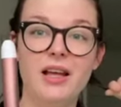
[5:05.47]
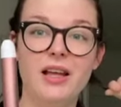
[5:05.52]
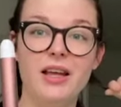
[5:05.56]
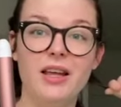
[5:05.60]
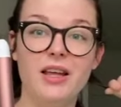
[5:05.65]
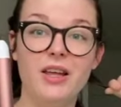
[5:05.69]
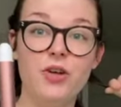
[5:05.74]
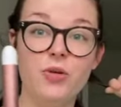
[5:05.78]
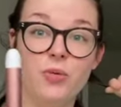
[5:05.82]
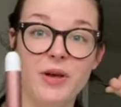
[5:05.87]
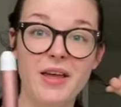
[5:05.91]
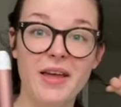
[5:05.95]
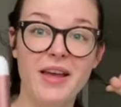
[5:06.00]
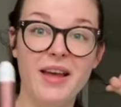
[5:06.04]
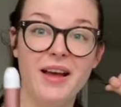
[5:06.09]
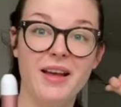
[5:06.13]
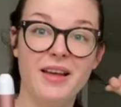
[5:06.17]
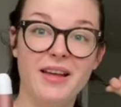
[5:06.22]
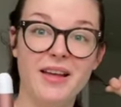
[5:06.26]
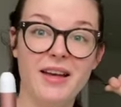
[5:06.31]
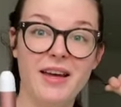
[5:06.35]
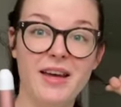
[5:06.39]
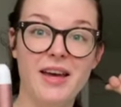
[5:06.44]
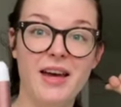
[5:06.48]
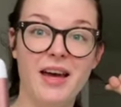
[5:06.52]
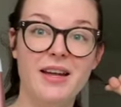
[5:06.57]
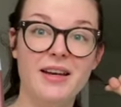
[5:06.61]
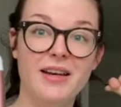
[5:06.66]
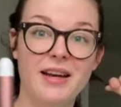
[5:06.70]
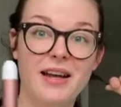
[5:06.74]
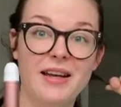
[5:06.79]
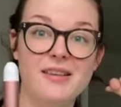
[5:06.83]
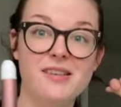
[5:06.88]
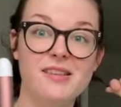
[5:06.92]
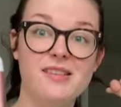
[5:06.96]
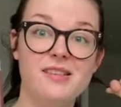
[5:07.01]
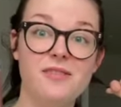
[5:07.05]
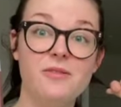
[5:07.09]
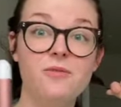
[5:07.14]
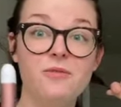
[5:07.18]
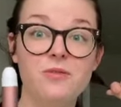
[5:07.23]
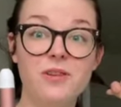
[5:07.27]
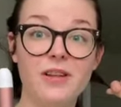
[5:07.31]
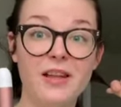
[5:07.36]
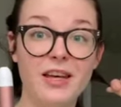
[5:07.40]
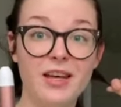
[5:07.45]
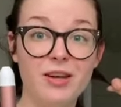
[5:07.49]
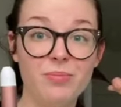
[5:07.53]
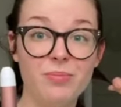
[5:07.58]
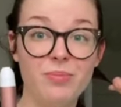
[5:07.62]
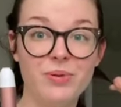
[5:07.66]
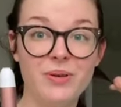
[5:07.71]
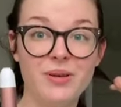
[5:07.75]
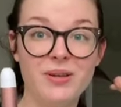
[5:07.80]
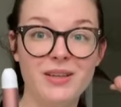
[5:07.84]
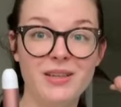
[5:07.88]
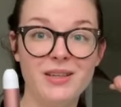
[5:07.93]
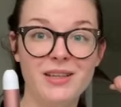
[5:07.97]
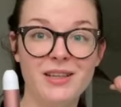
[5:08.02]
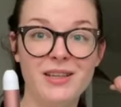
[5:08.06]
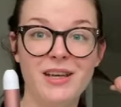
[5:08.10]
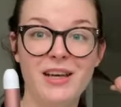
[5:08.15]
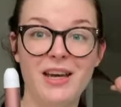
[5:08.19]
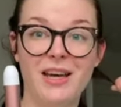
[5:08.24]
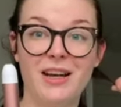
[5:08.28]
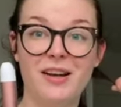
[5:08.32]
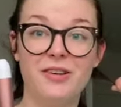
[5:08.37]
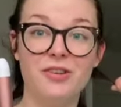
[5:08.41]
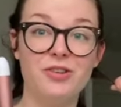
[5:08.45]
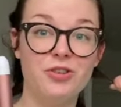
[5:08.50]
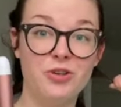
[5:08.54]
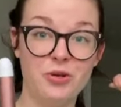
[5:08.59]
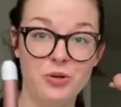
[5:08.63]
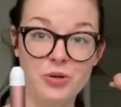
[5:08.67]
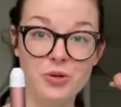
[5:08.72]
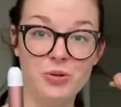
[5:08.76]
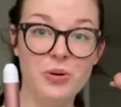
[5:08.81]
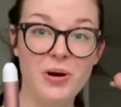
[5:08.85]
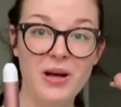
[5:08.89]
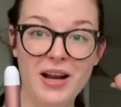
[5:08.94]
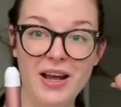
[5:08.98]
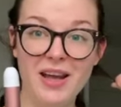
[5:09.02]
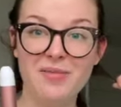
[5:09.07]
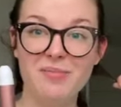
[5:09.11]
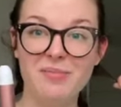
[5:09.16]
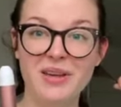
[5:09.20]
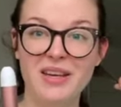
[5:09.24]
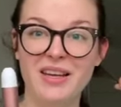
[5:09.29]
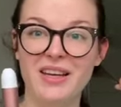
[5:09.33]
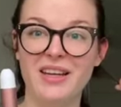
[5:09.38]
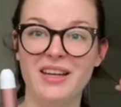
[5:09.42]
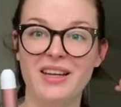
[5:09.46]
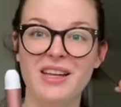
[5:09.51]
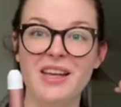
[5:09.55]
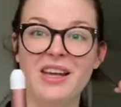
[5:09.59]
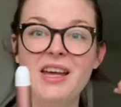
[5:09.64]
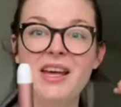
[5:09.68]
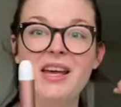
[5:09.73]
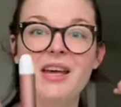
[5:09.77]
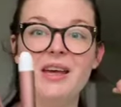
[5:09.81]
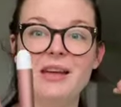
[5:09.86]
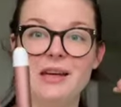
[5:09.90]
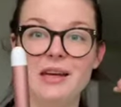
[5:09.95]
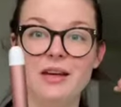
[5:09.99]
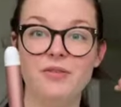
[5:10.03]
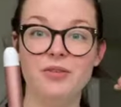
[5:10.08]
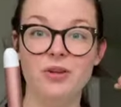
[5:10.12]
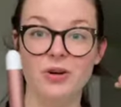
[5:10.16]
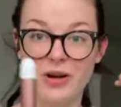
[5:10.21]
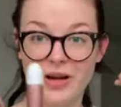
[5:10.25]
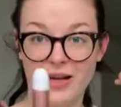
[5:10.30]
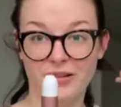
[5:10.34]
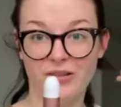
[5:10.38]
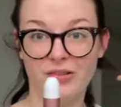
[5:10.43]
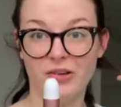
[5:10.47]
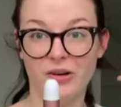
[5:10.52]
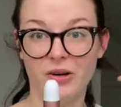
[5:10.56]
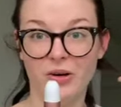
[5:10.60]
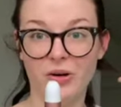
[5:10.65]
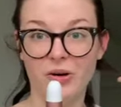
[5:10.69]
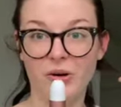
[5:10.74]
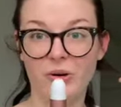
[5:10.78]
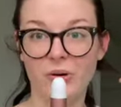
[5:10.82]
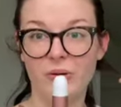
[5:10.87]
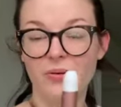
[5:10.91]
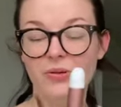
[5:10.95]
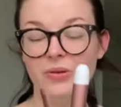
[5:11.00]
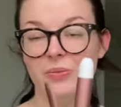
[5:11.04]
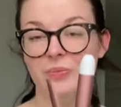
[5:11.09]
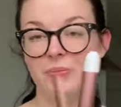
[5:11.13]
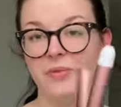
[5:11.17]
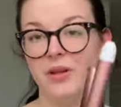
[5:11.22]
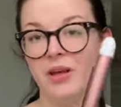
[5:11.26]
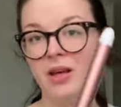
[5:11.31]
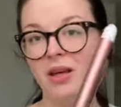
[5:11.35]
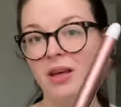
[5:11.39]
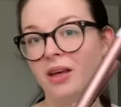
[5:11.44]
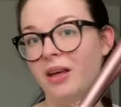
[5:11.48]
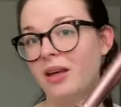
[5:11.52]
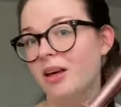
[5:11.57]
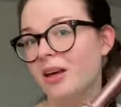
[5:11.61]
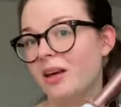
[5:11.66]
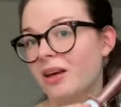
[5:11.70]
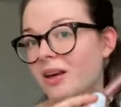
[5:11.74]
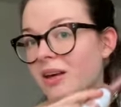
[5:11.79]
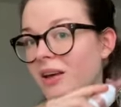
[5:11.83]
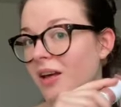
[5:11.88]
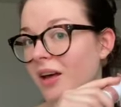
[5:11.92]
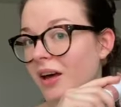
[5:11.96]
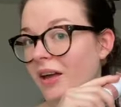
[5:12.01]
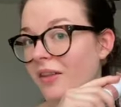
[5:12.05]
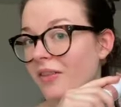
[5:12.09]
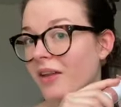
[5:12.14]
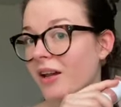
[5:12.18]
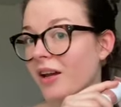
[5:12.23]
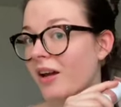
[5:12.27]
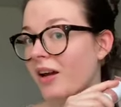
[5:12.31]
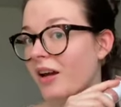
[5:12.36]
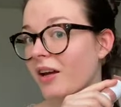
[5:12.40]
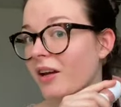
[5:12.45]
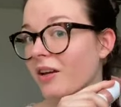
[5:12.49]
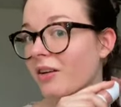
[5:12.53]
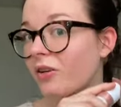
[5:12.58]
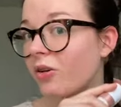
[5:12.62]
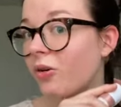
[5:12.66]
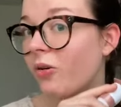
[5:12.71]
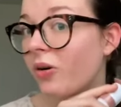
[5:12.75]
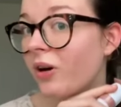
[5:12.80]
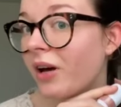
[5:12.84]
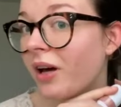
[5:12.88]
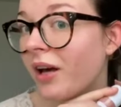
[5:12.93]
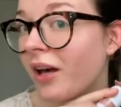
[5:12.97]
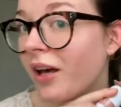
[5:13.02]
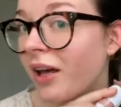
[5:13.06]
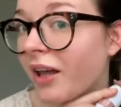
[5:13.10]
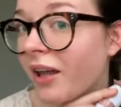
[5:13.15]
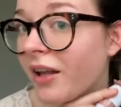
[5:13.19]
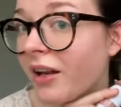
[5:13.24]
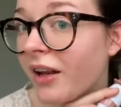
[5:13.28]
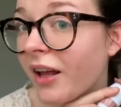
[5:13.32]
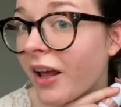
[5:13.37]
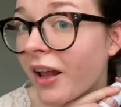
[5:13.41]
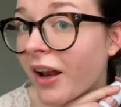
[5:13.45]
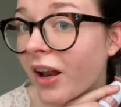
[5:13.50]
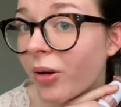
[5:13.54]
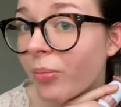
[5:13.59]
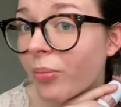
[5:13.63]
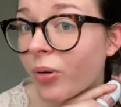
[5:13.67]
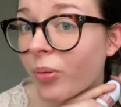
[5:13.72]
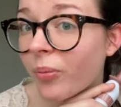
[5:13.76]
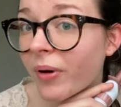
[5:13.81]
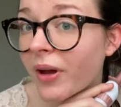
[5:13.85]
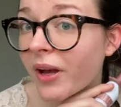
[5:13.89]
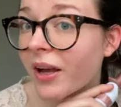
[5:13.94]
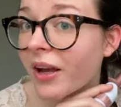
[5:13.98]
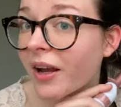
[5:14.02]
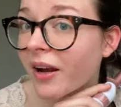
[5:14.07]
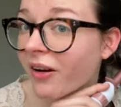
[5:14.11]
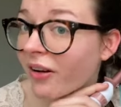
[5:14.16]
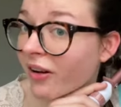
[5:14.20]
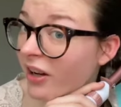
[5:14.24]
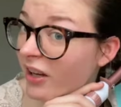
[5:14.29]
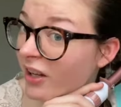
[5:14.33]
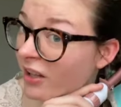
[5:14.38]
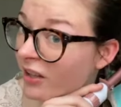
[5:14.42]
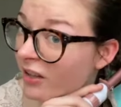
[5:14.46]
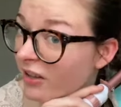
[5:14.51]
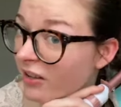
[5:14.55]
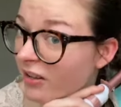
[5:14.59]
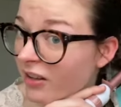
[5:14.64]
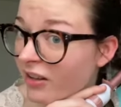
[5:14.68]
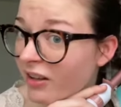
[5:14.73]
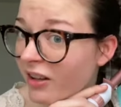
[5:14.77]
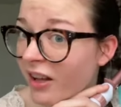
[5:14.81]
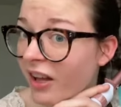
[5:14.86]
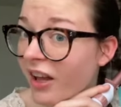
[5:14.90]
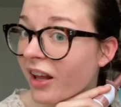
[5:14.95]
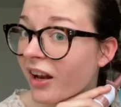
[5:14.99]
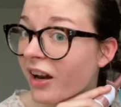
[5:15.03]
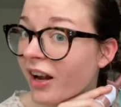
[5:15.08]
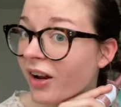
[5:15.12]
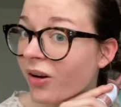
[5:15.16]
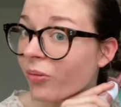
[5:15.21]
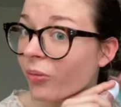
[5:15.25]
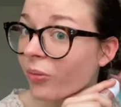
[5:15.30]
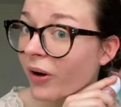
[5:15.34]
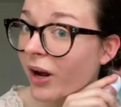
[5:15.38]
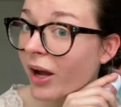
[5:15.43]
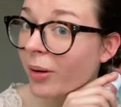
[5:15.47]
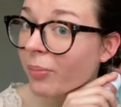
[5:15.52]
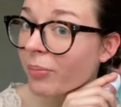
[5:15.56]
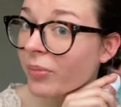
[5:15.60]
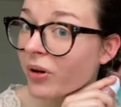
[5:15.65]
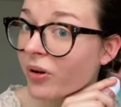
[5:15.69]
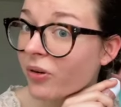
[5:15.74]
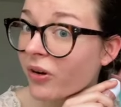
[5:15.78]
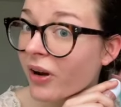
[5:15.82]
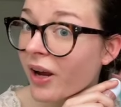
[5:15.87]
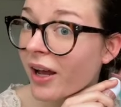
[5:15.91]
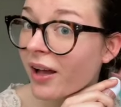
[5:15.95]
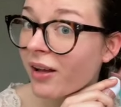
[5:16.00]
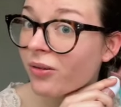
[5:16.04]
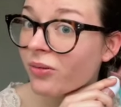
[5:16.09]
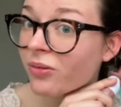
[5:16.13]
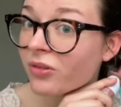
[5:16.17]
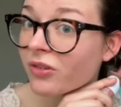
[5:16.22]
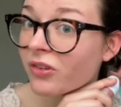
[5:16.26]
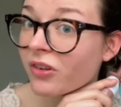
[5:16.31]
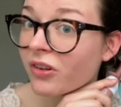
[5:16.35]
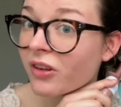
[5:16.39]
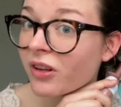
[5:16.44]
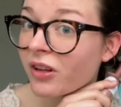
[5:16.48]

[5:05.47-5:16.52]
you can't get a nice flip, and I'll show you what I mean, if your ends aren't curled. And then I go ahead and I put my hair in and I wrap it around